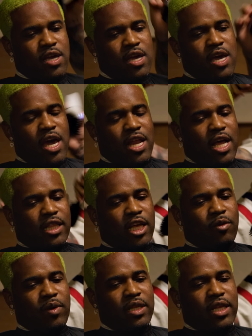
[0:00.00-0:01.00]
And I
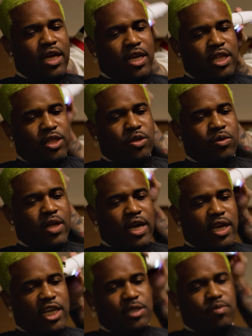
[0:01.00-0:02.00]
think we did it through
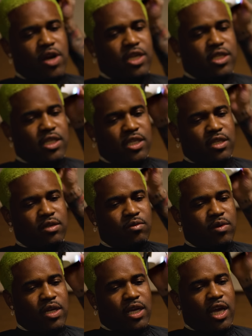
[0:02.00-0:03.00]
like expression
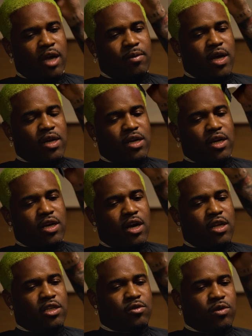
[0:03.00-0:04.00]
when it came down to the
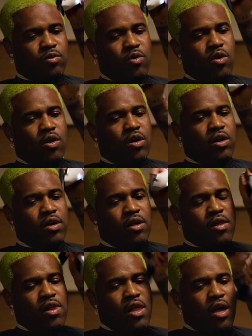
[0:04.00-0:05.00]
colors we wore.
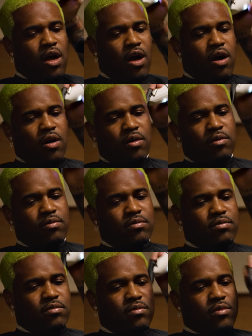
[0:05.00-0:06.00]

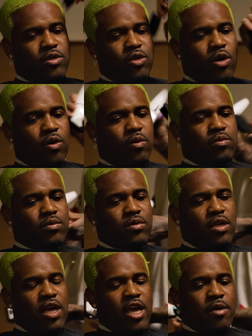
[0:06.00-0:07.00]
You know,
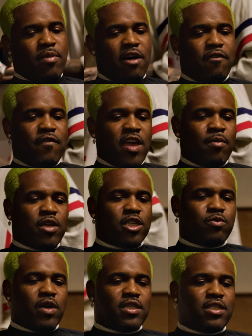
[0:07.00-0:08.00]
and my family
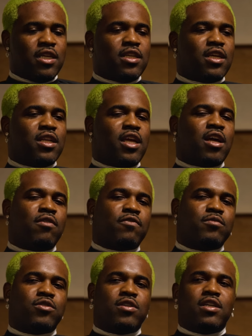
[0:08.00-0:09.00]
is West Indian, they come
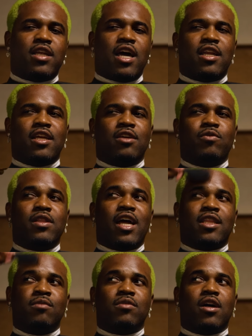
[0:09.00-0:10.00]
from Trinidad and we
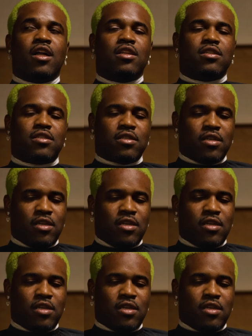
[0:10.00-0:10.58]
like them colors.